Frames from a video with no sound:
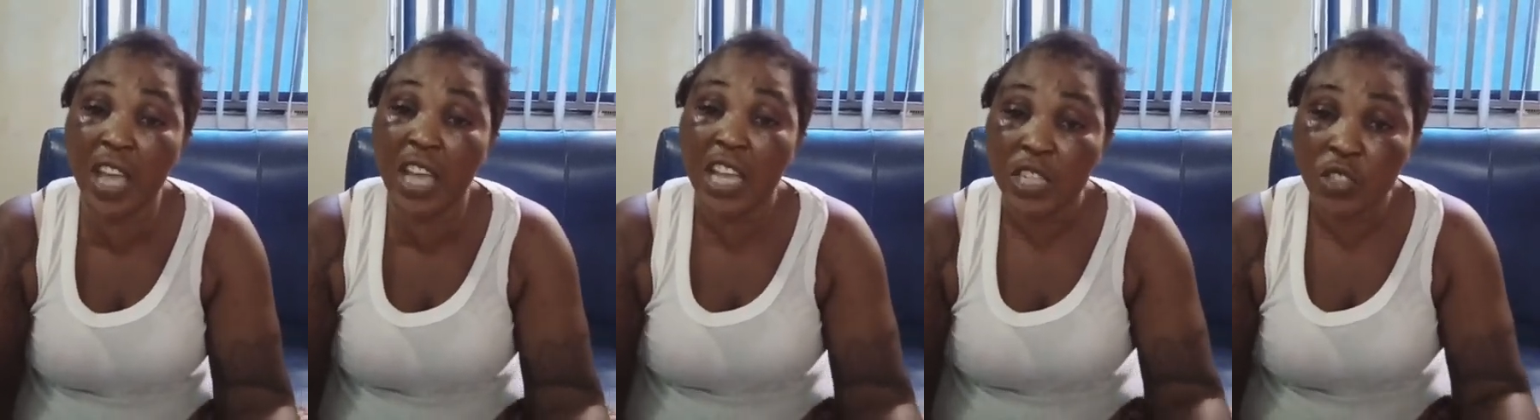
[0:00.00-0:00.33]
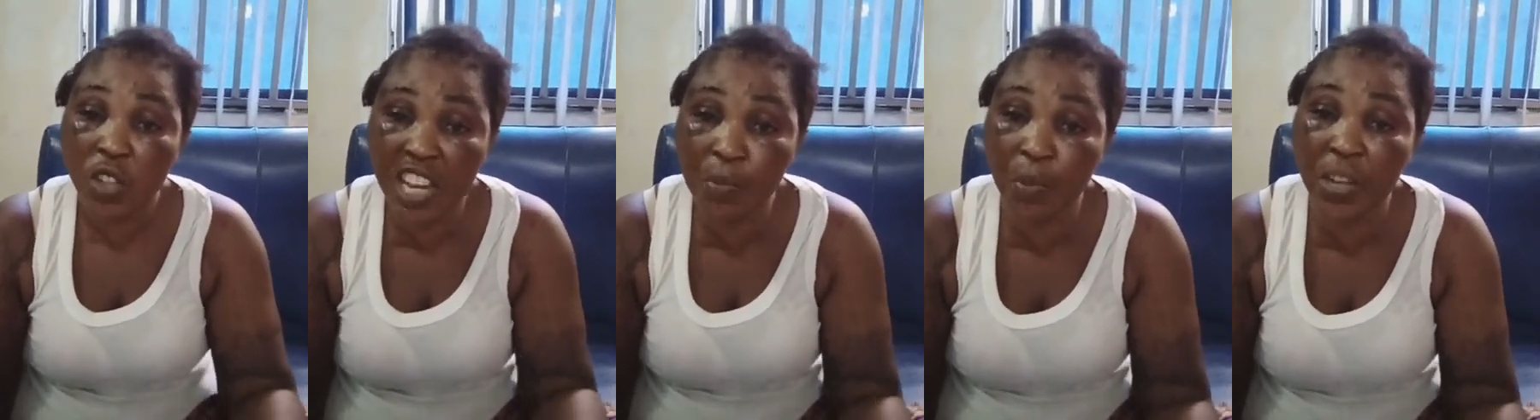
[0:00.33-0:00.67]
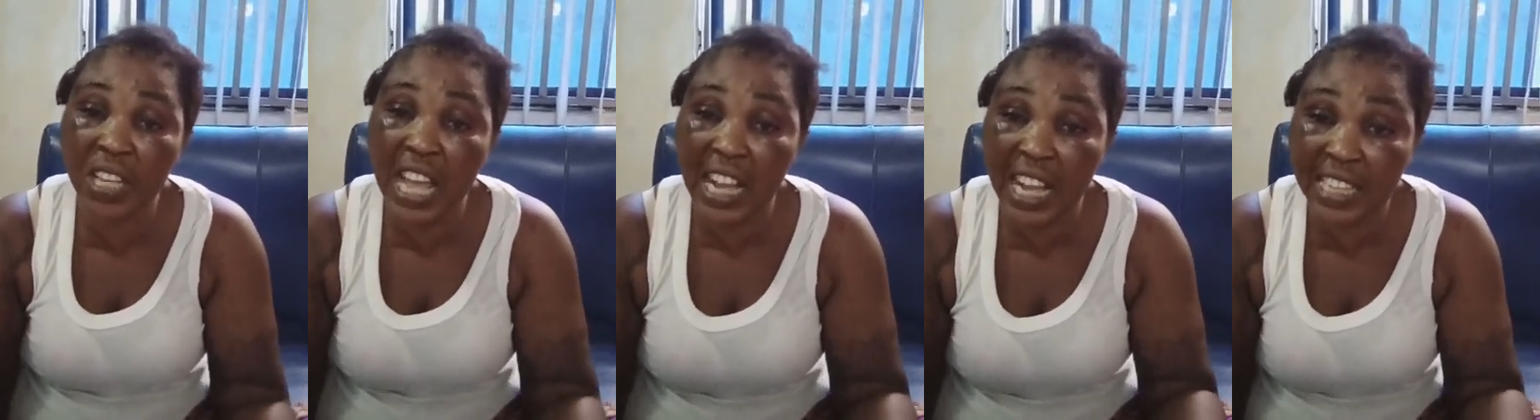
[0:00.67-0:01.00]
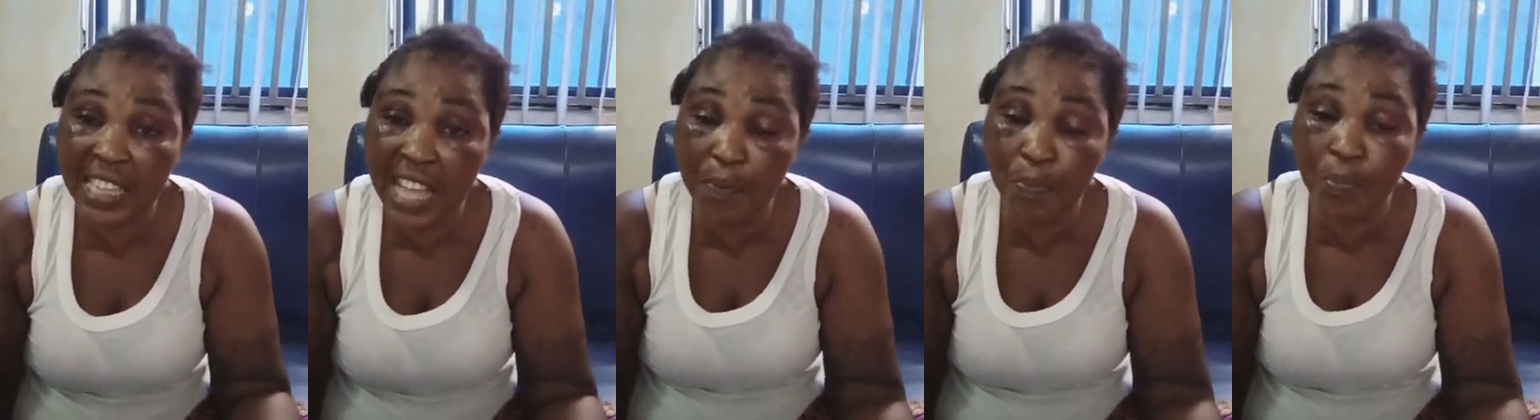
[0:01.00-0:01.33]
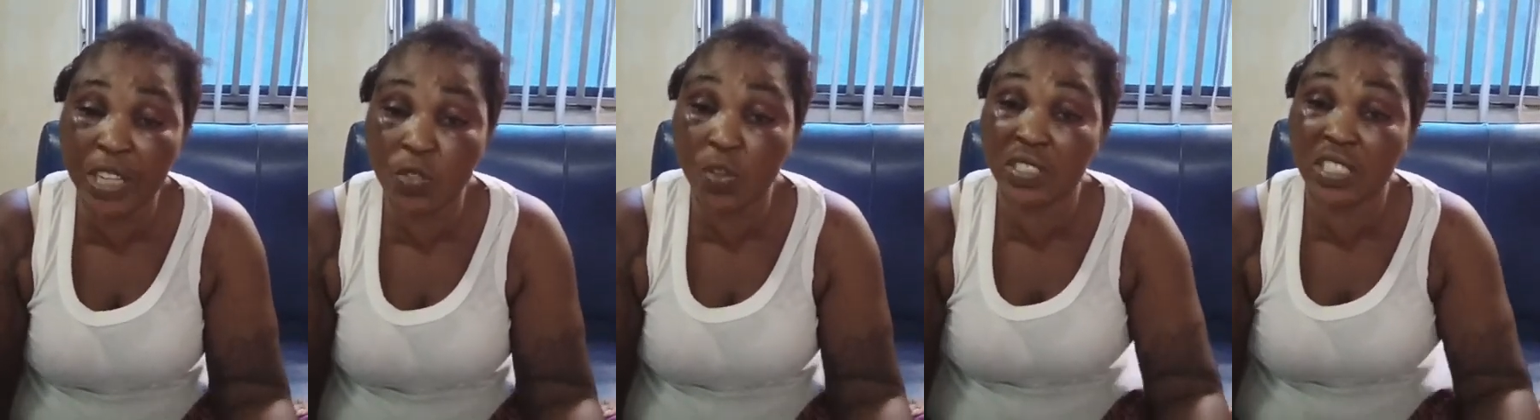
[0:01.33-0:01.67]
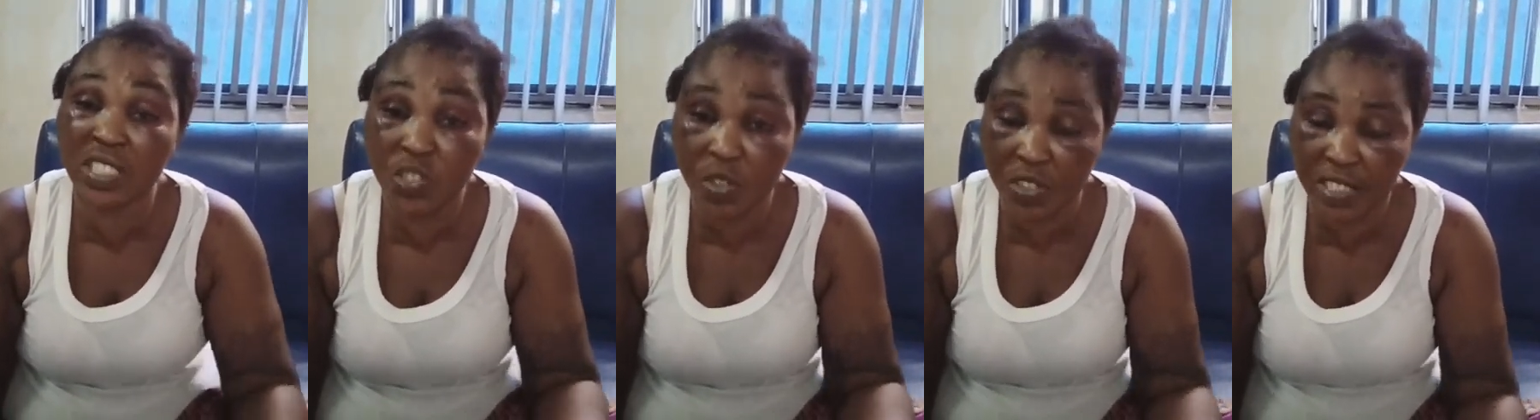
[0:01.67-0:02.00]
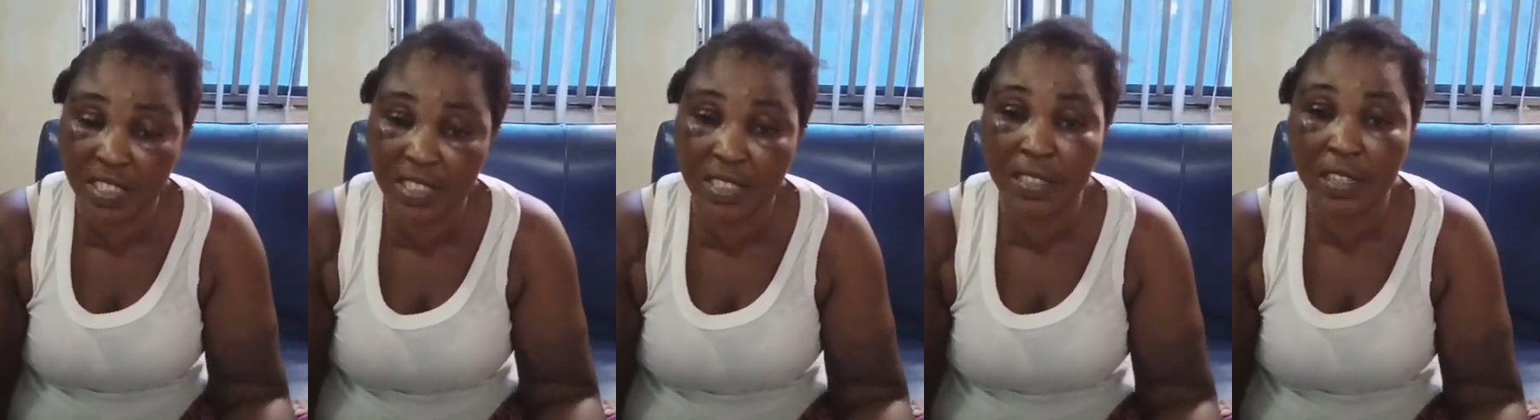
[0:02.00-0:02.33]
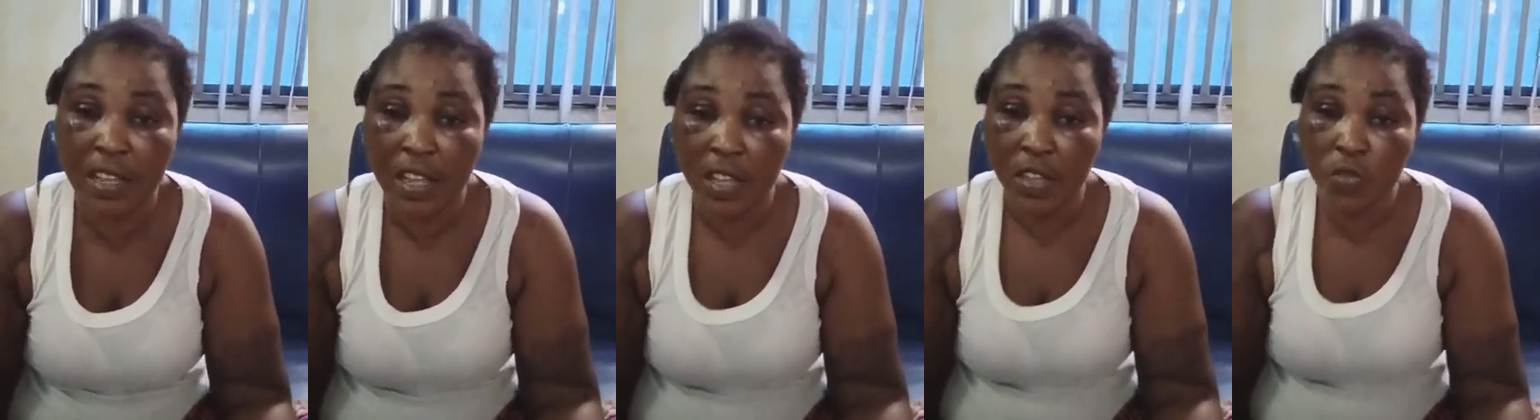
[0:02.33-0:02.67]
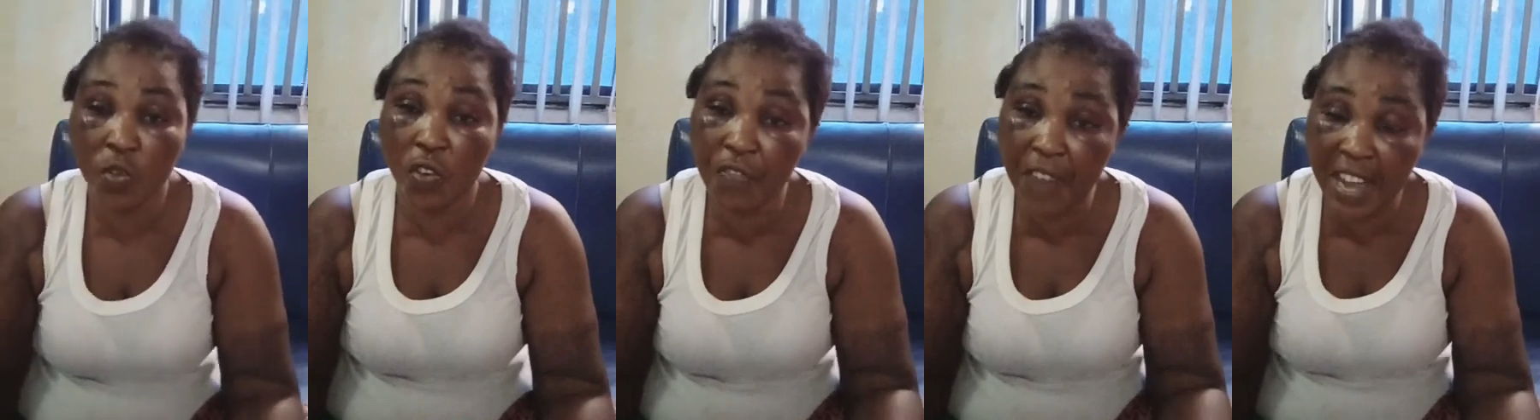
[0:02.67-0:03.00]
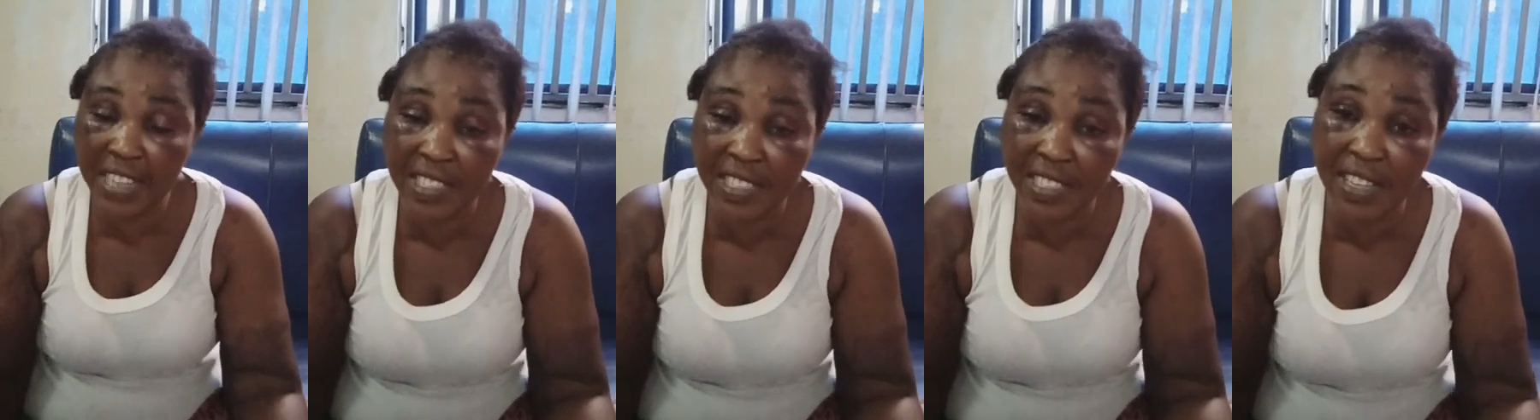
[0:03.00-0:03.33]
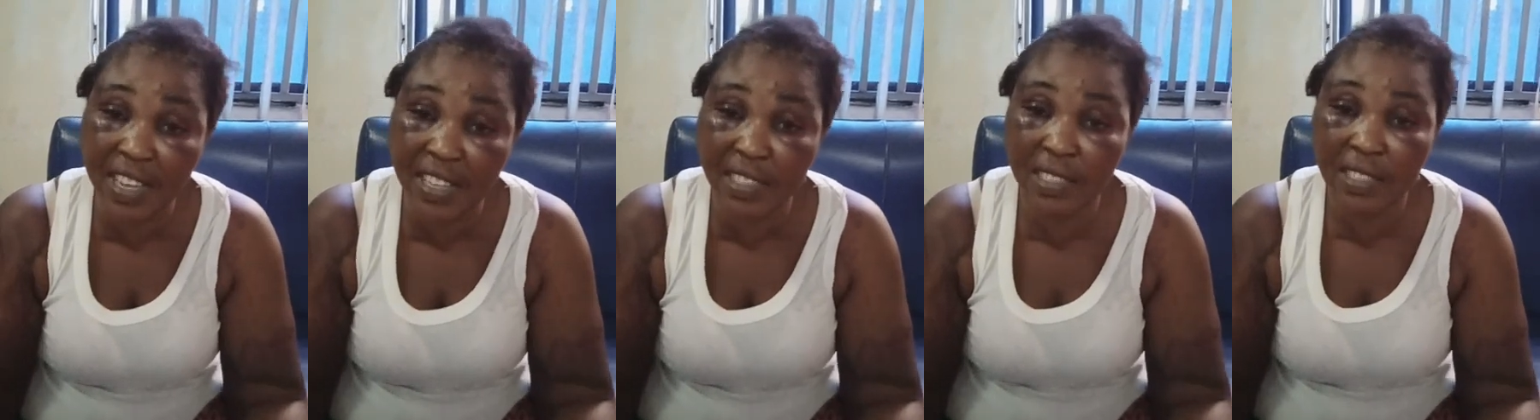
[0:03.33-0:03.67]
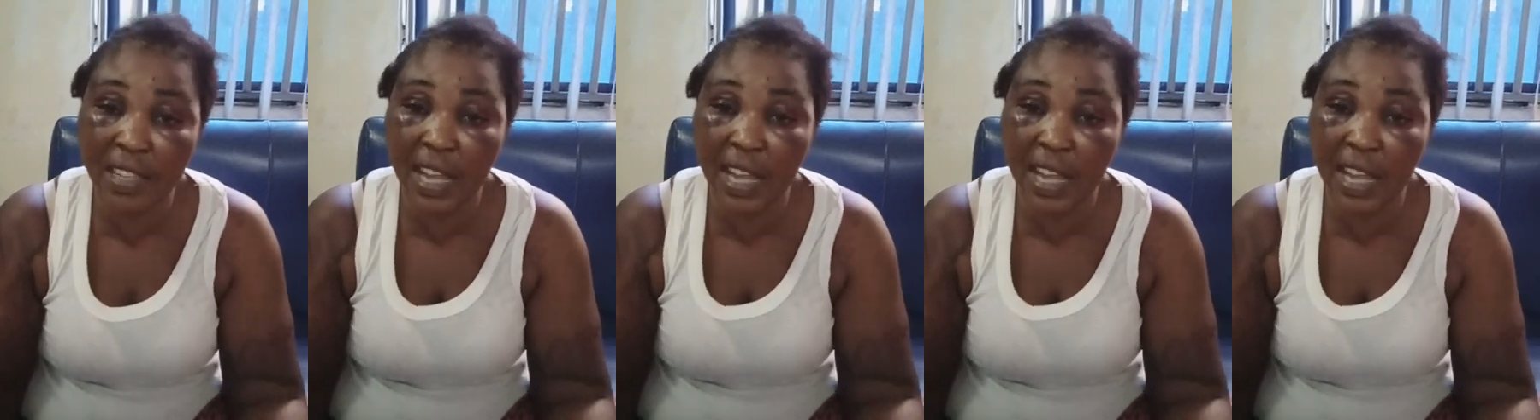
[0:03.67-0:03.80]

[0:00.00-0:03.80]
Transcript: anybody that can help me to seek justice, to fight this case.